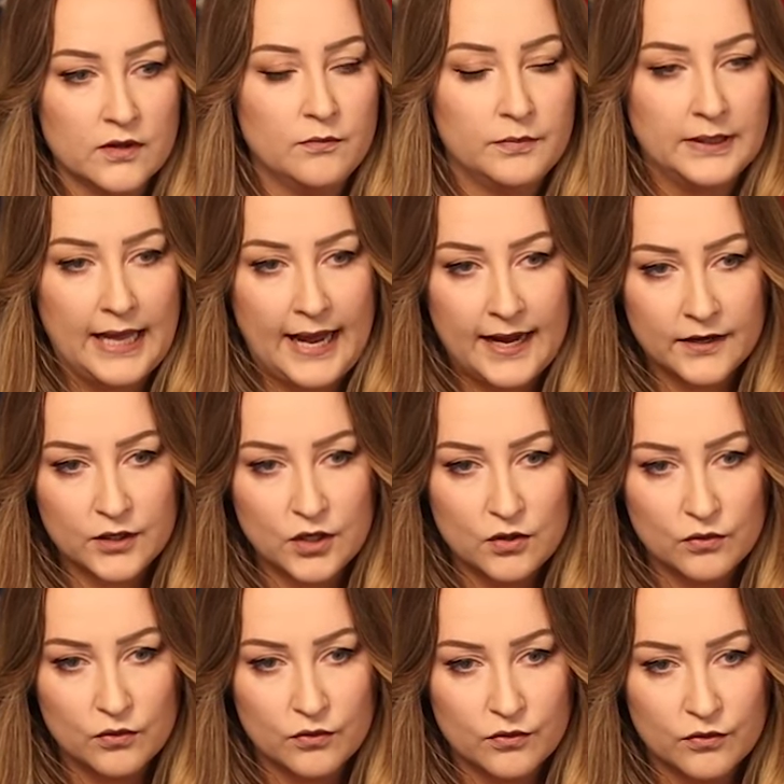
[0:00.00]
black
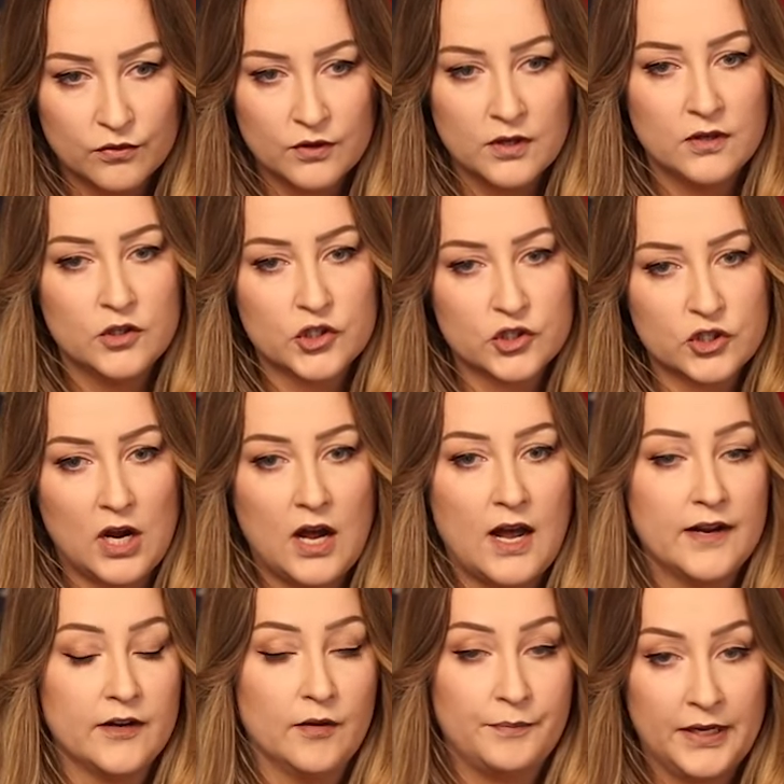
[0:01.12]
youth shot
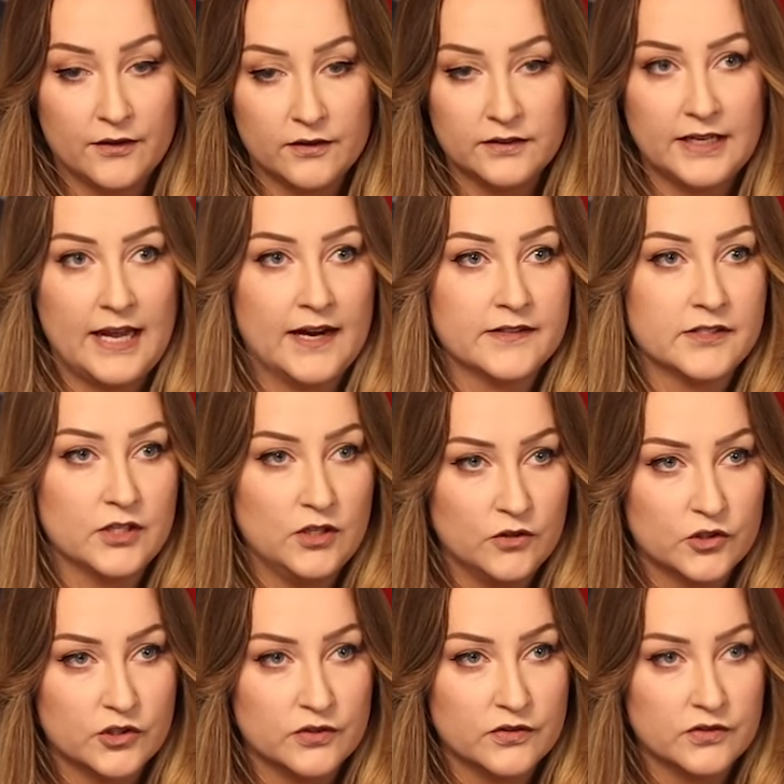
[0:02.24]
apparently
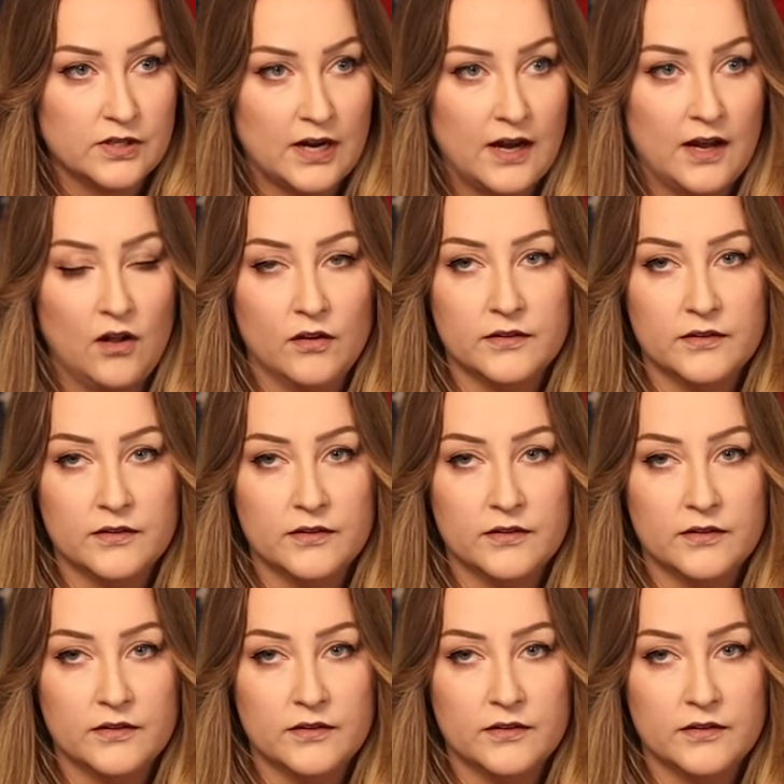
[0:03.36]
execution style,